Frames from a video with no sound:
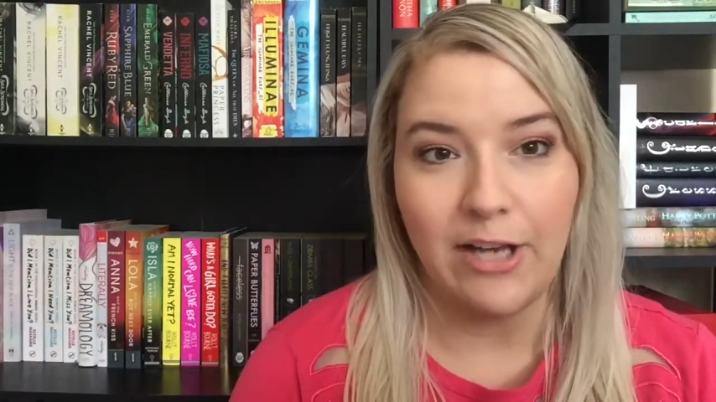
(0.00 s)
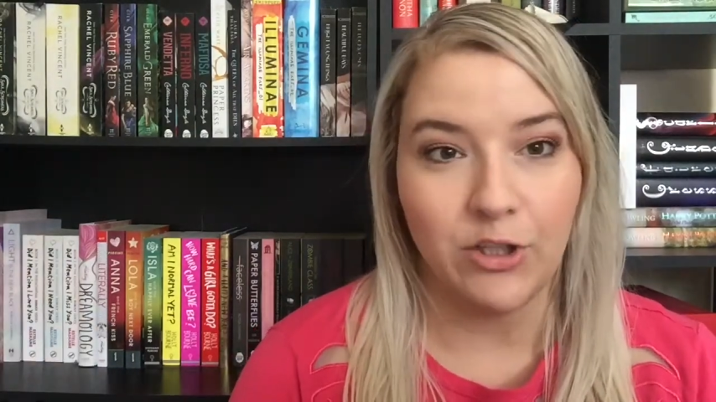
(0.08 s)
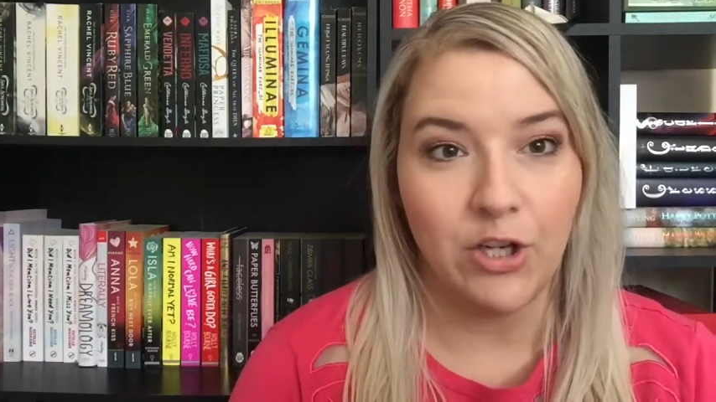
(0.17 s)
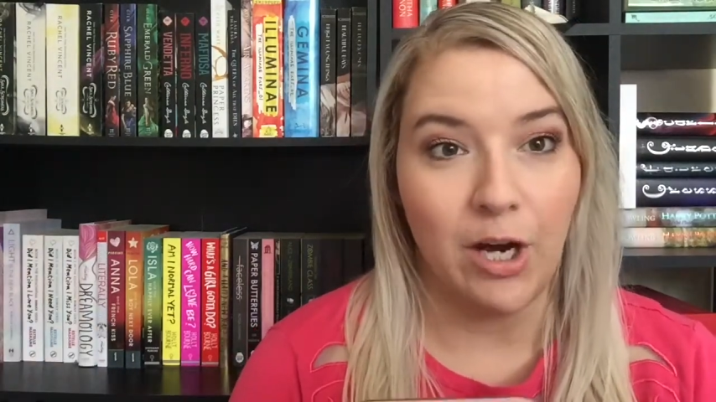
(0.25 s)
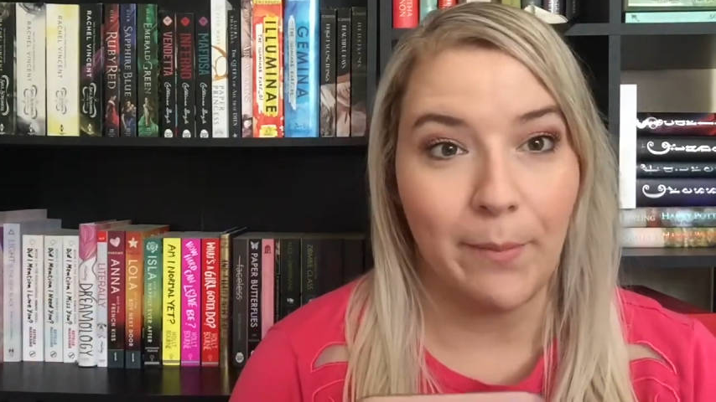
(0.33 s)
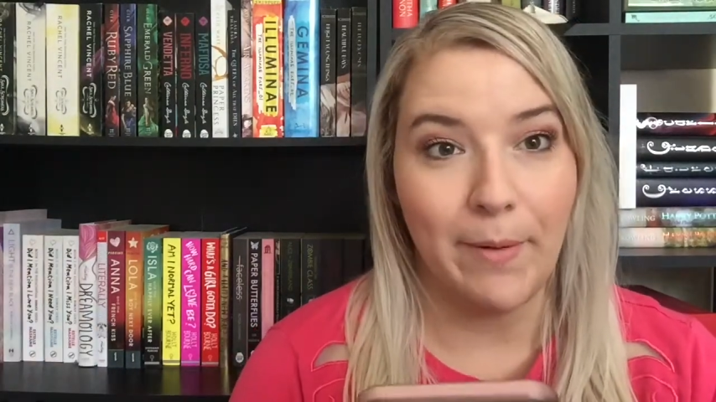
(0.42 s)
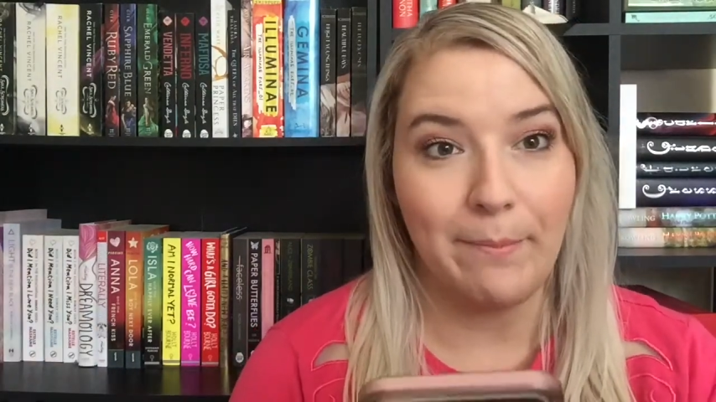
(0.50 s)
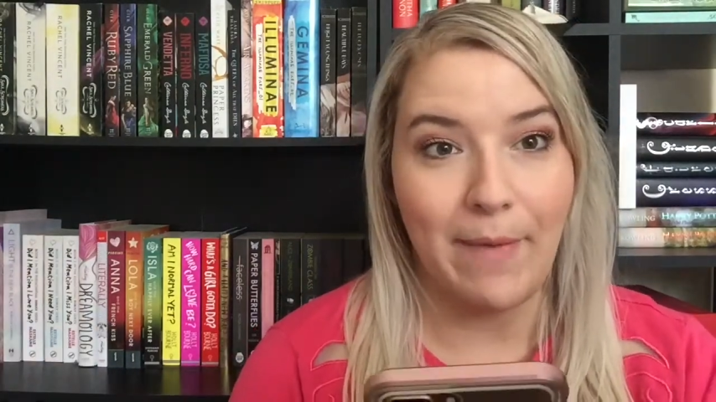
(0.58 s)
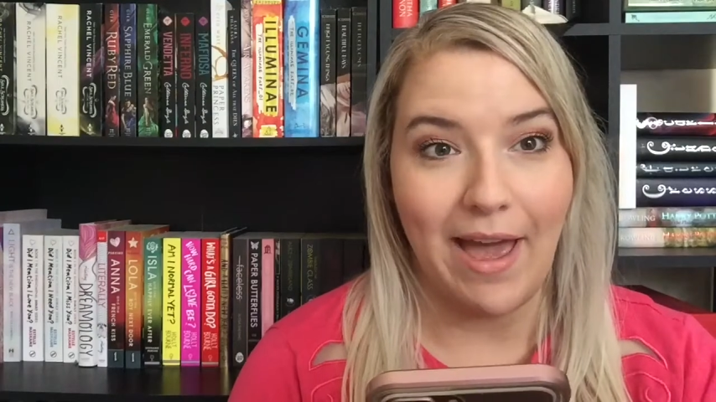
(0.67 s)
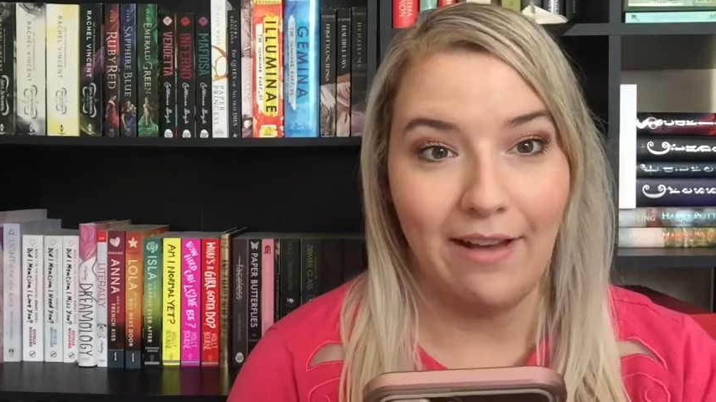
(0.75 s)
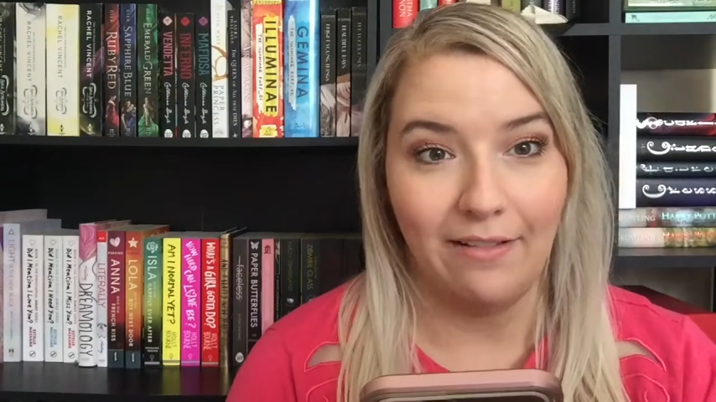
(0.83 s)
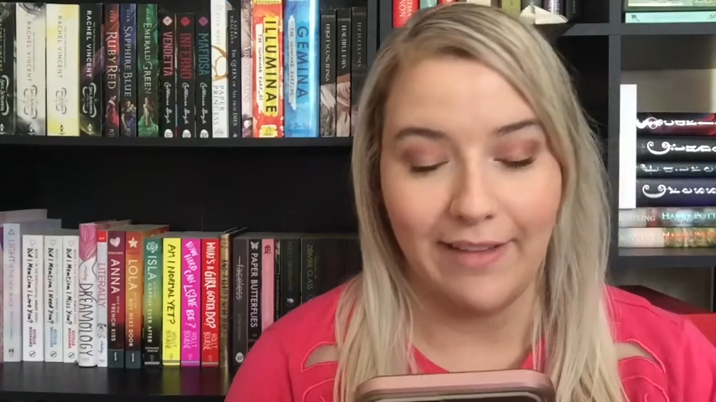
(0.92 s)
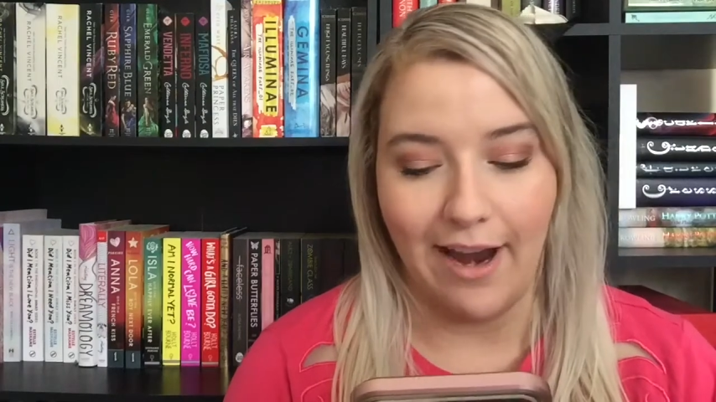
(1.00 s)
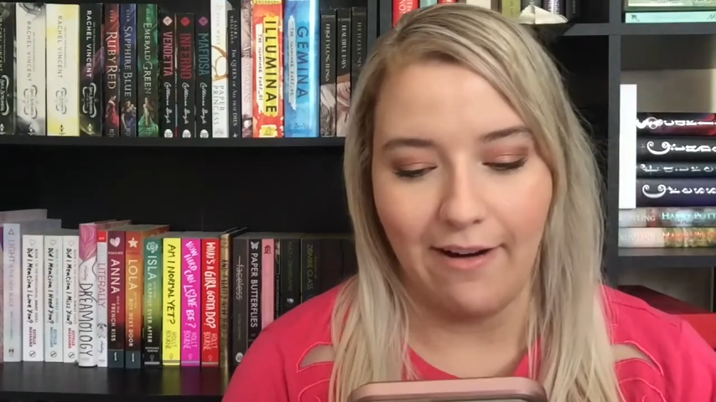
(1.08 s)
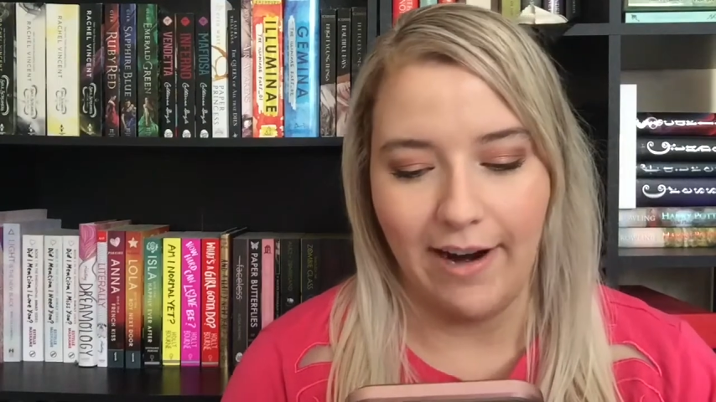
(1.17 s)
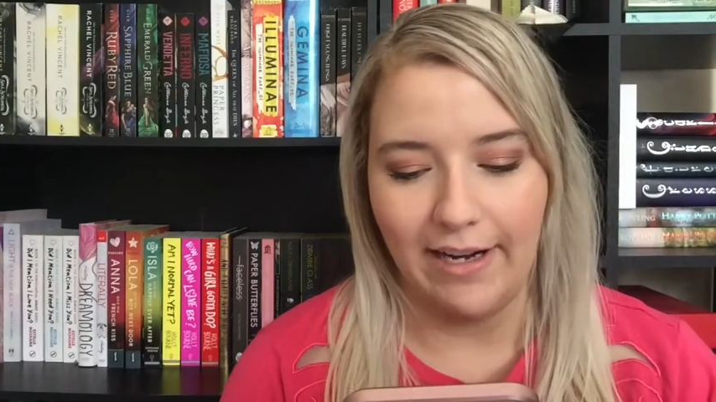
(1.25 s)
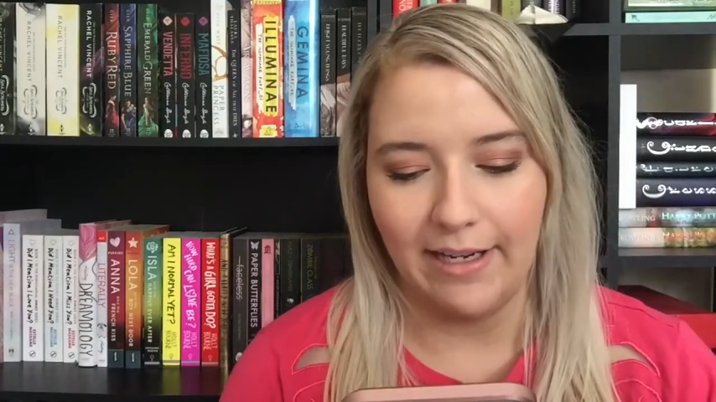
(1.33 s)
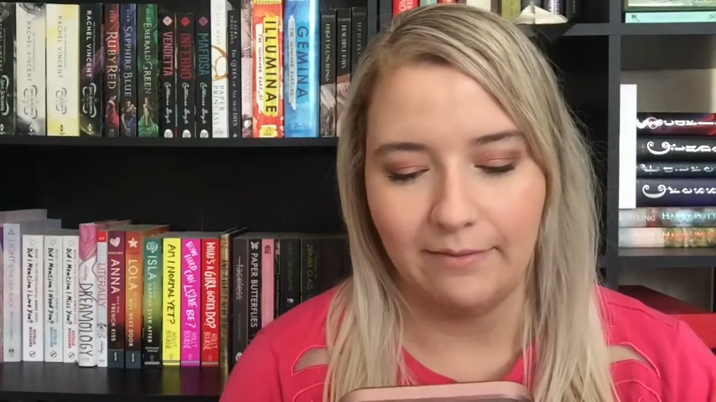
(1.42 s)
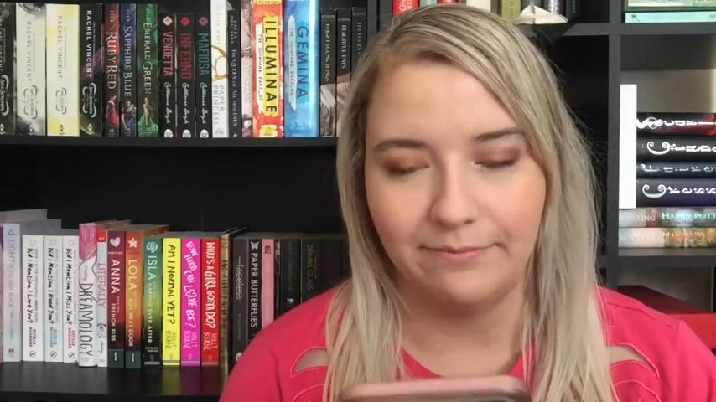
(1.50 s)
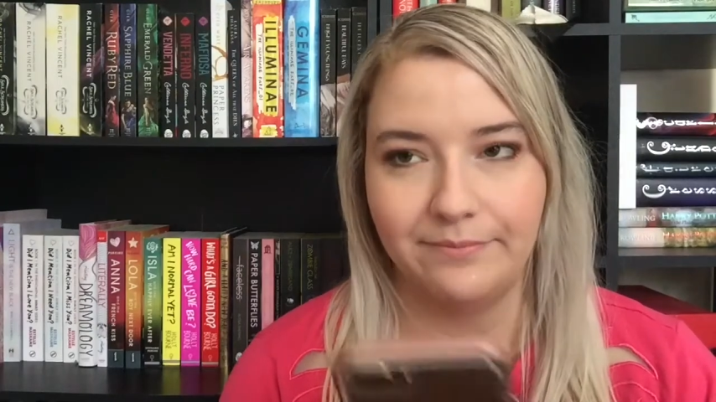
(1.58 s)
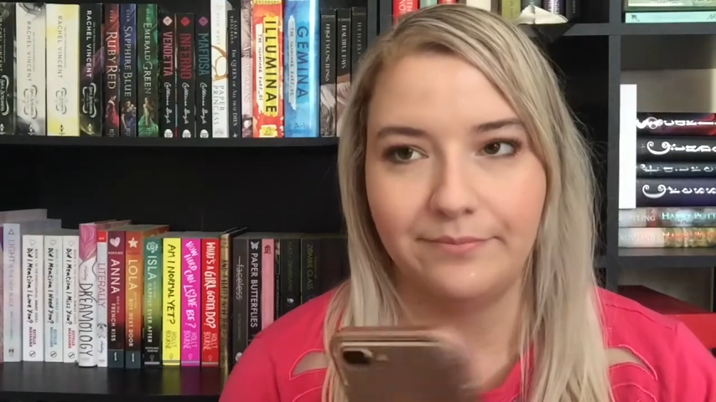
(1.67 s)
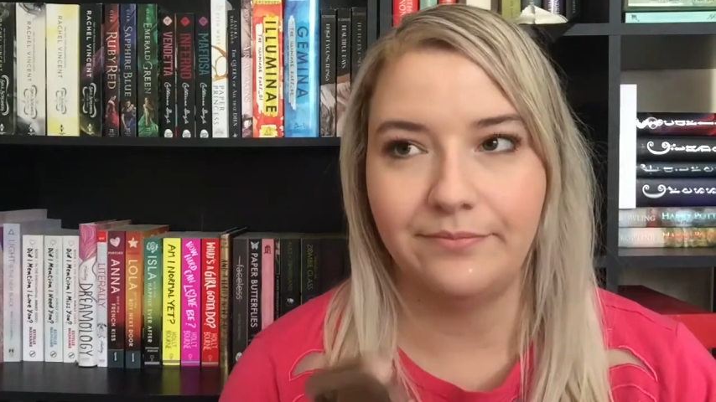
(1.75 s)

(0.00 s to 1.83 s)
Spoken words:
and top male narrator.